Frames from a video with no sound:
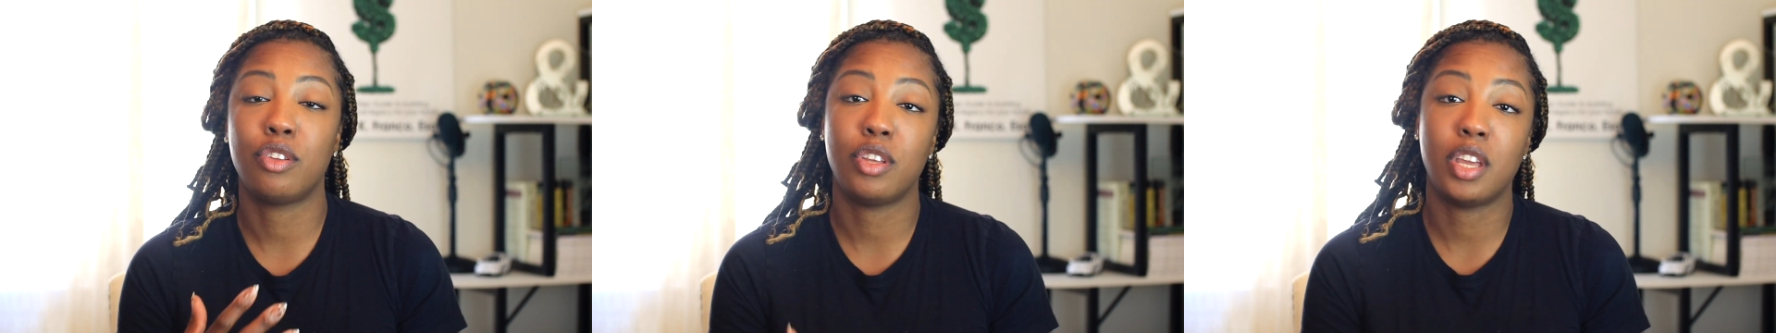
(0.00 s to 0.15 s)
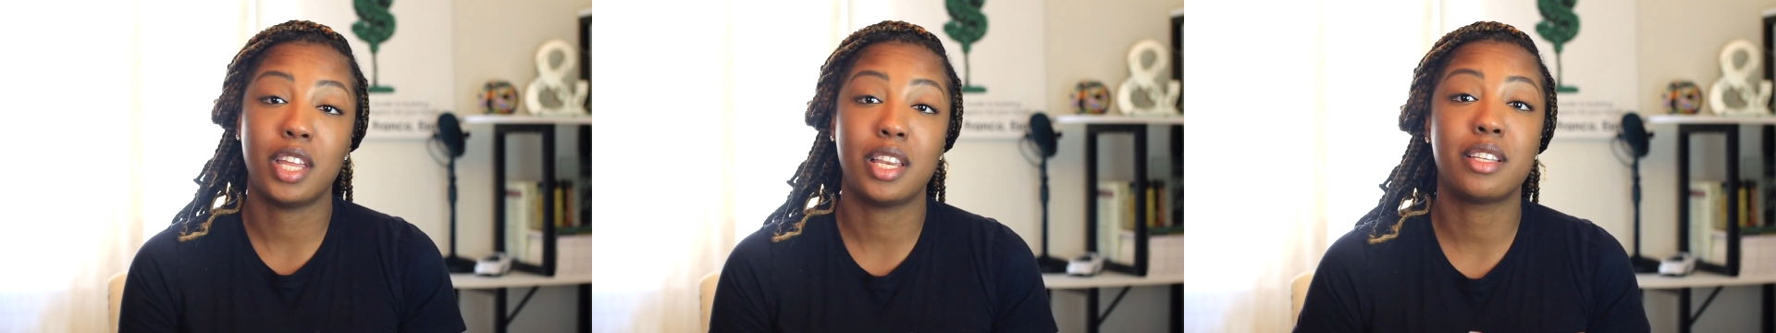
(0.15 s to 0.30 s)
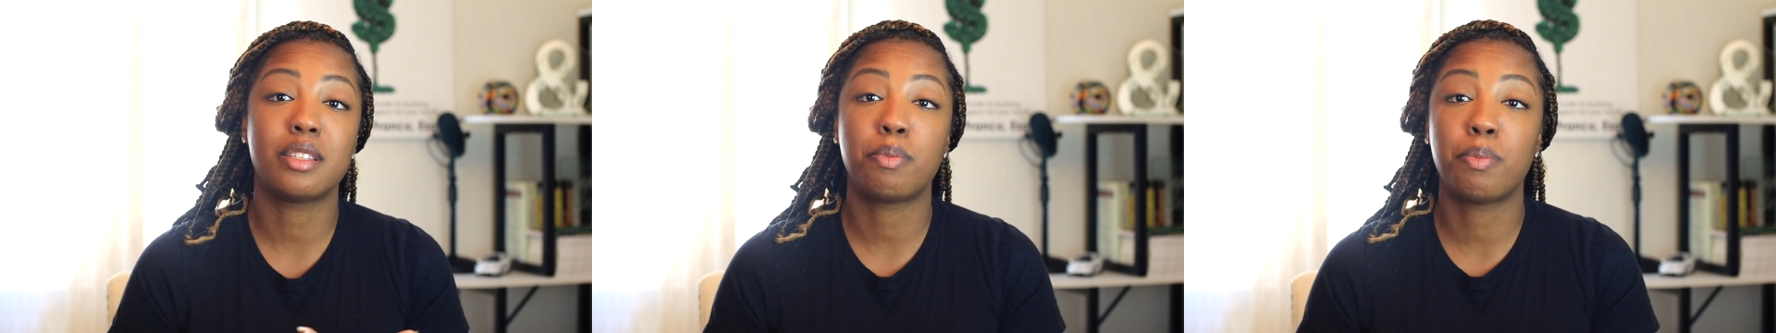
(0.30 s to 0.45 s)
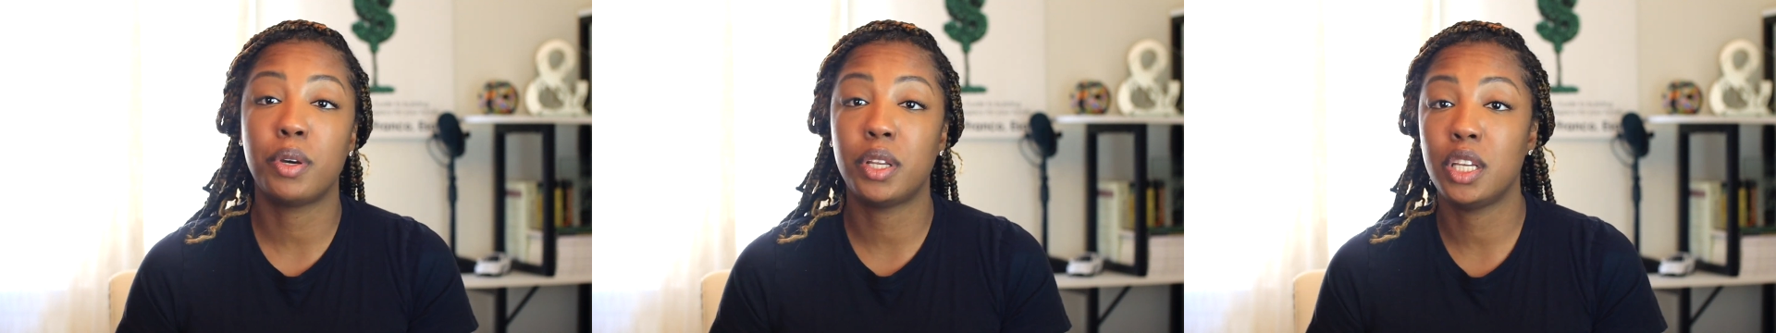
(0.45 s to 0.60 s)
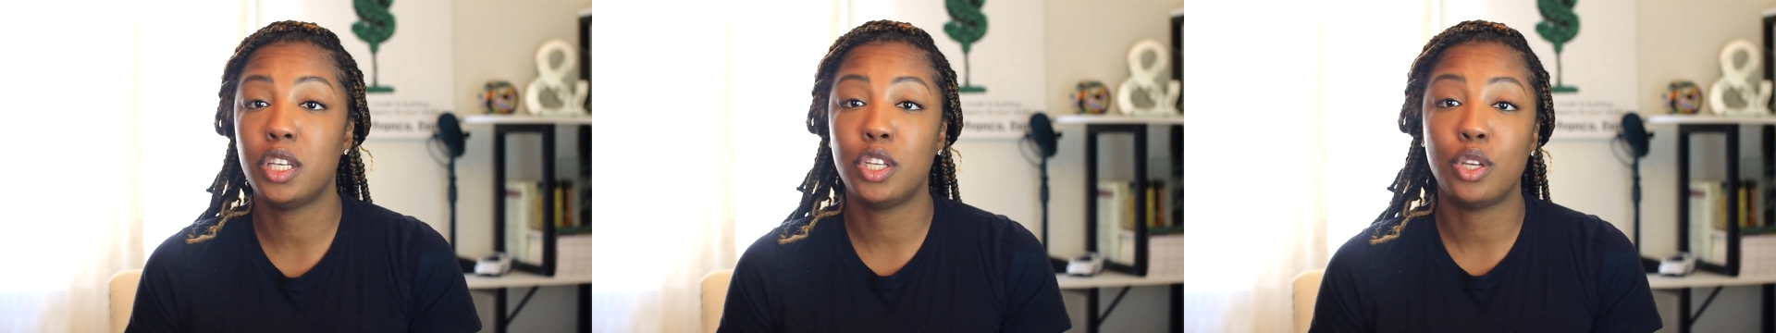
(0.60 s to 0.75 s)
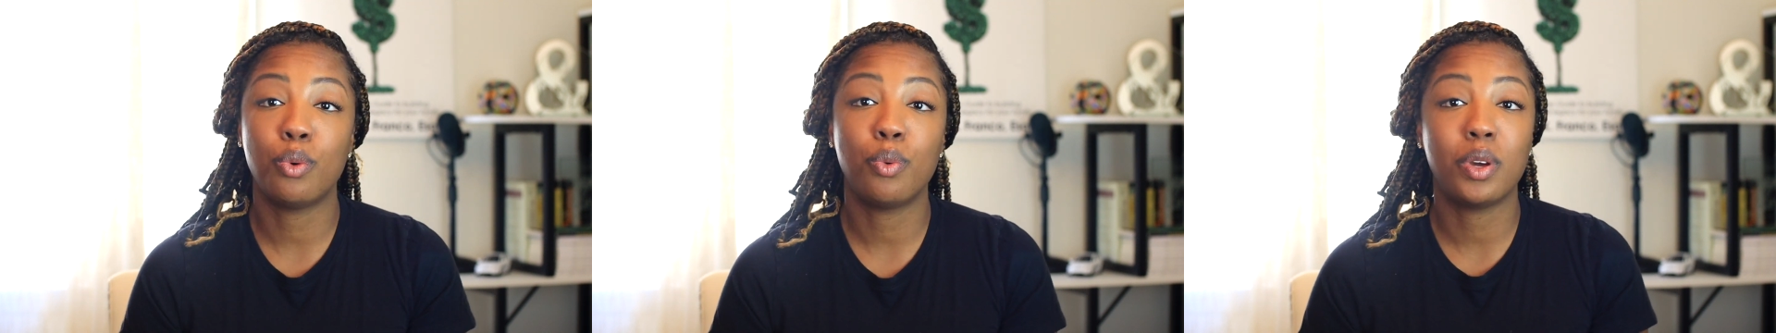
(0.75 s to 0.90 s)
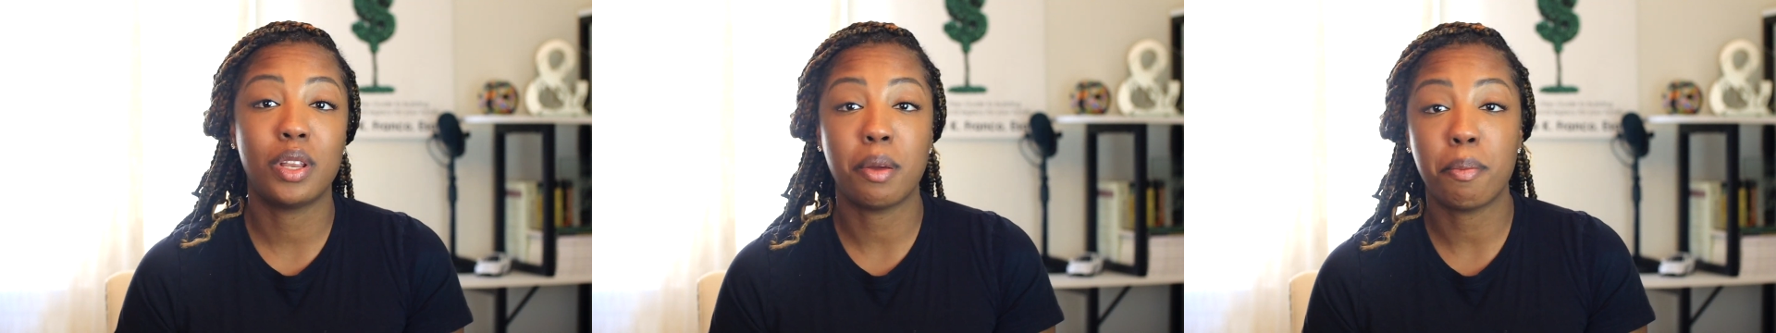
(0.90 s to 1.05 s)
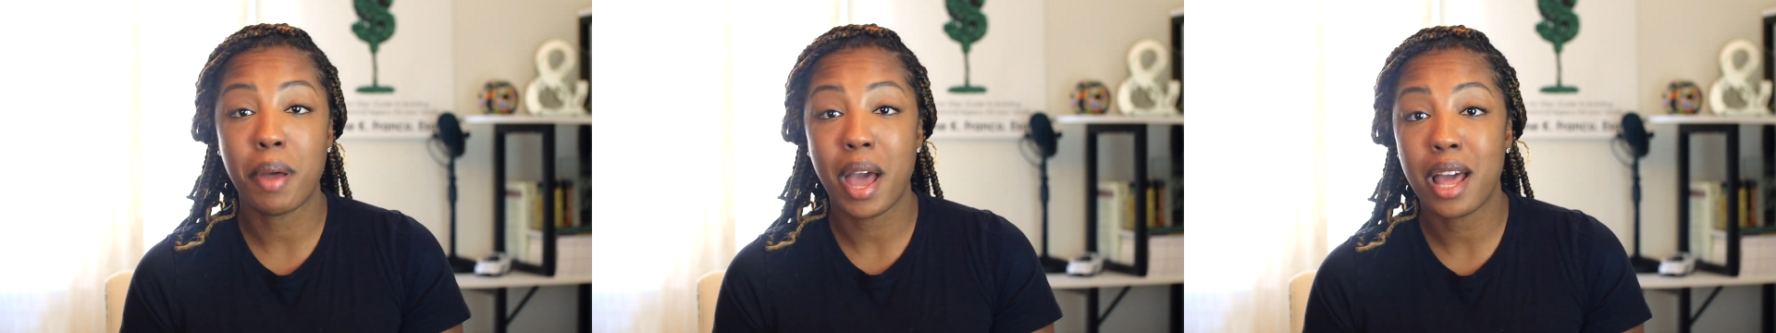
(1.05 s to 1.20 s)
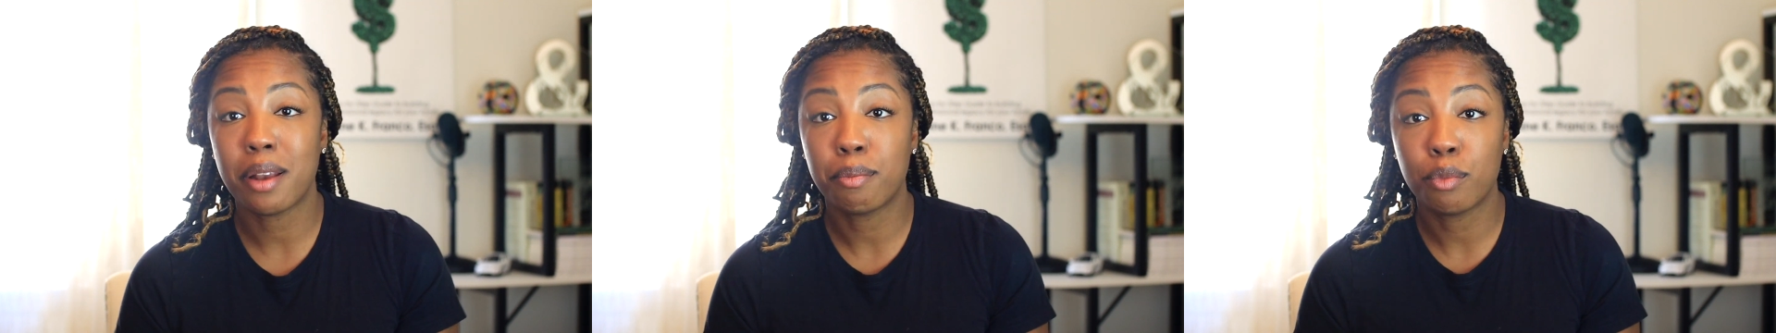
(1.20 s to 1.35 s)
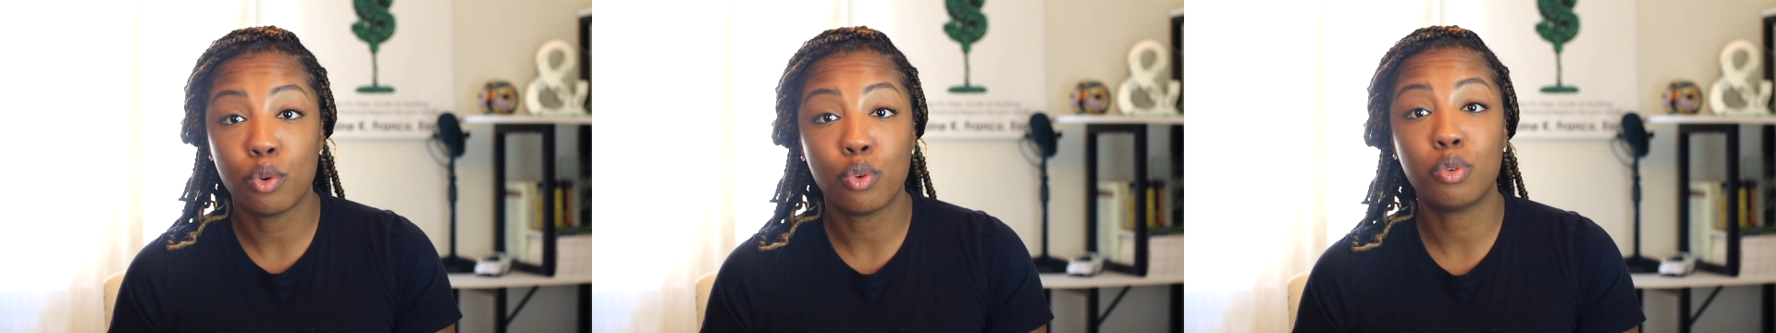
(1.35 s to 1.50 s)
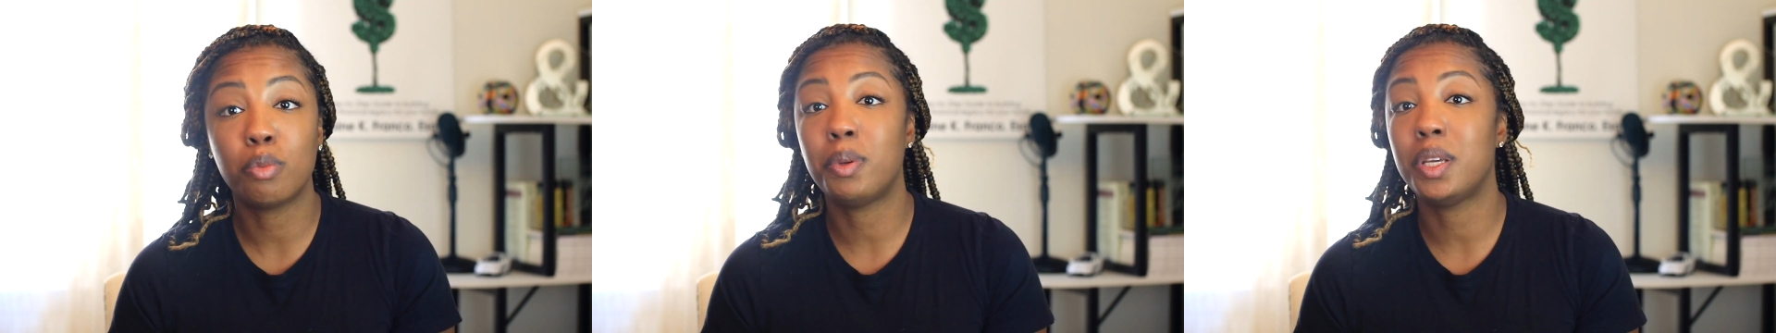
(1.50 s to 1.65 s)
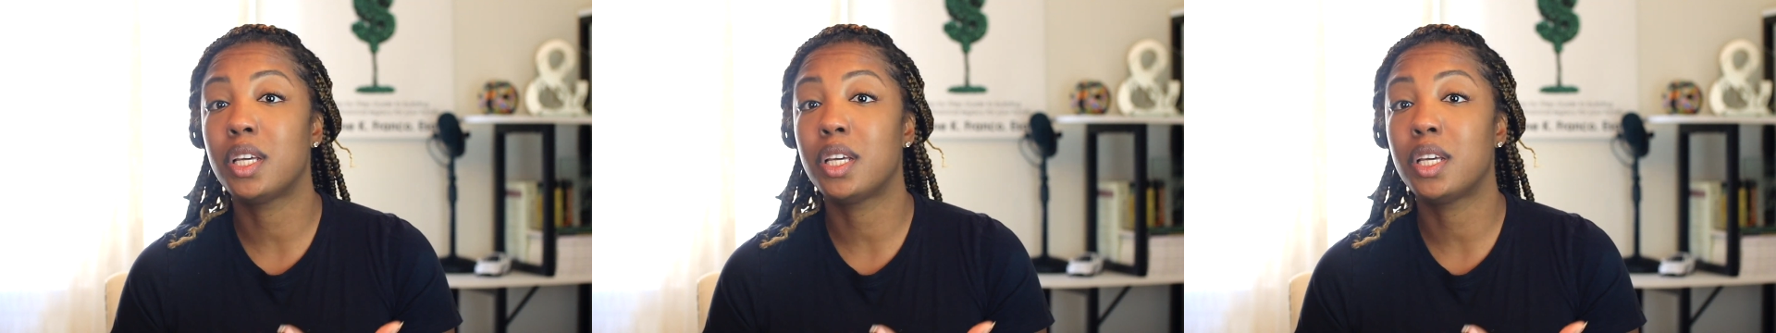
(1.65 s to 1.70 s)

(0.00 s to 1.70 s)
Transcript: it is putting you in a bad mood,